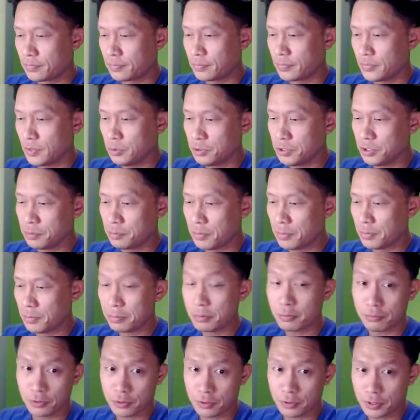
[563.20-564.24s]
which is my
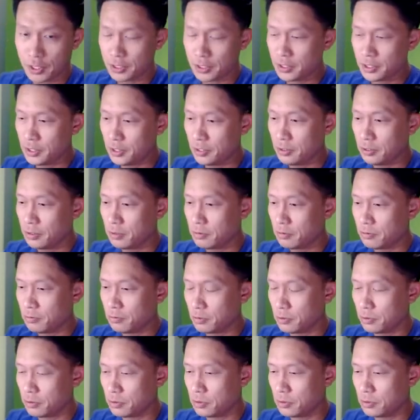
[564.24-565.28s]
preferred IDE
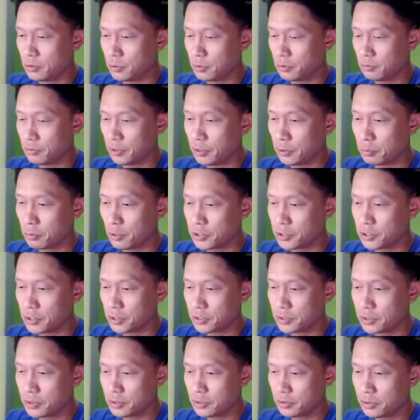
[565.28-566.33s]
for doing Flutter
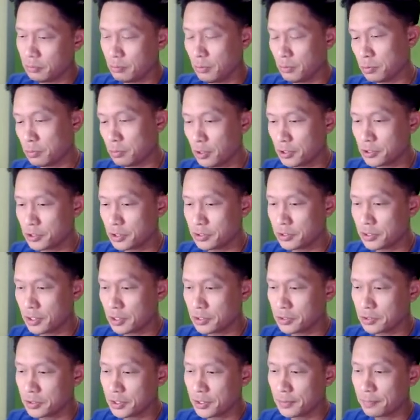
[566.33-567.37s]
projects, most projects
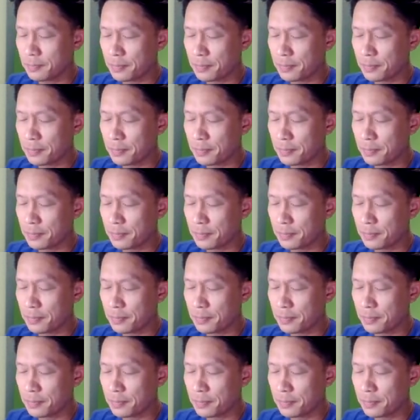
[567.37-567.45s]
actually.